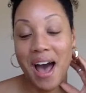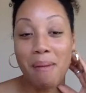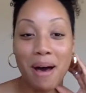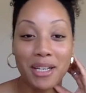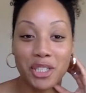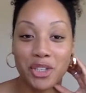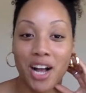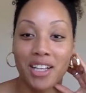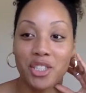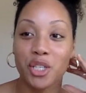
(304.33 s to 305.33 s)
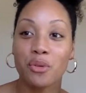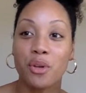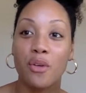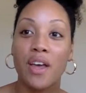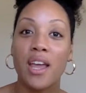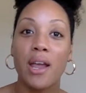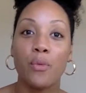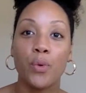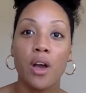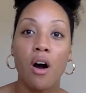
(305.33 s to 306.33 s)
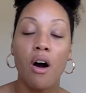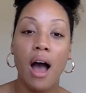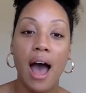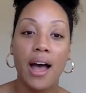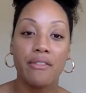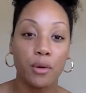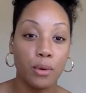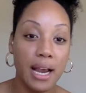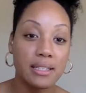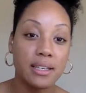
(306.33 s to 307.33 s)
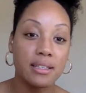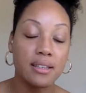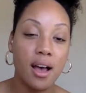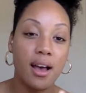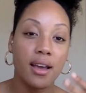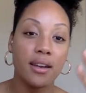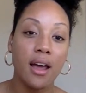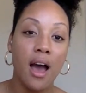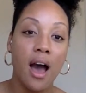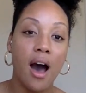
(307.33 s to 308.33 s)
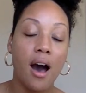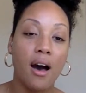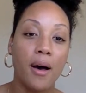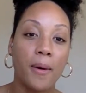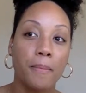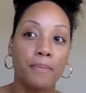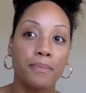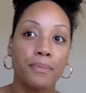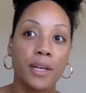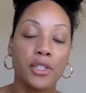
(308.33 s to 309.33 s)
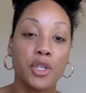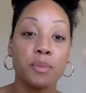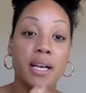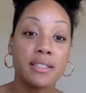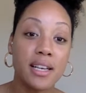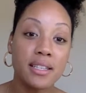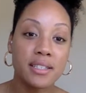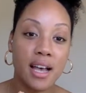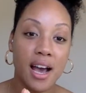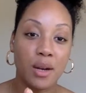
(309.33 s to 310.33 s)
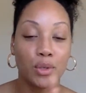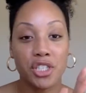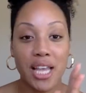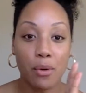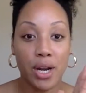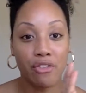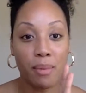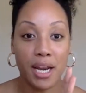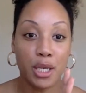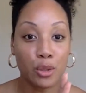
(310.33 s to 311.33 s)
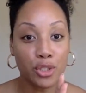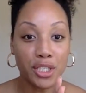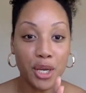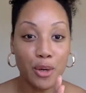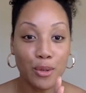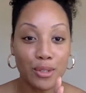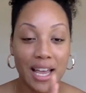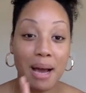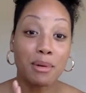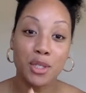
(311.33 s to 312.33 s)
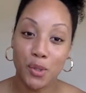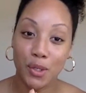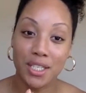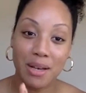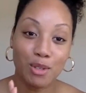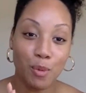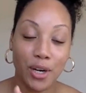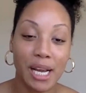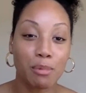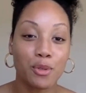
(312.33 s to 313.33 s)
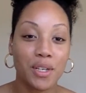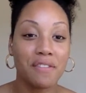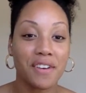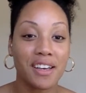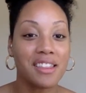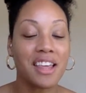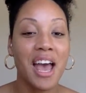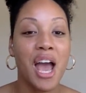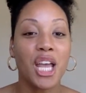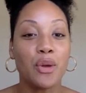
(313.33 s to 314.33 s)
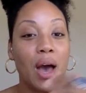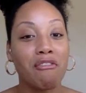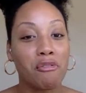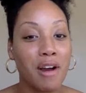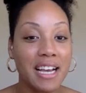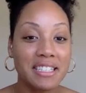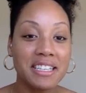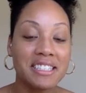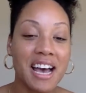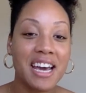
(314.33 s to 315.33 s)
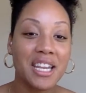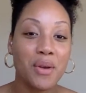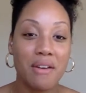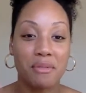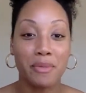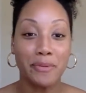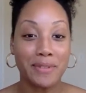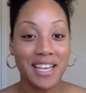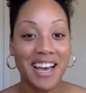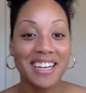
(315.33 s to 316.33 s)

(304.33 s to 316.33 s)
about astrology, you know that we all have a rising sign, a sun sign, which is like what everybody usually knows. Like I'm a Taurus, I was born April 25th. You have a rising sign and you have a moon sign.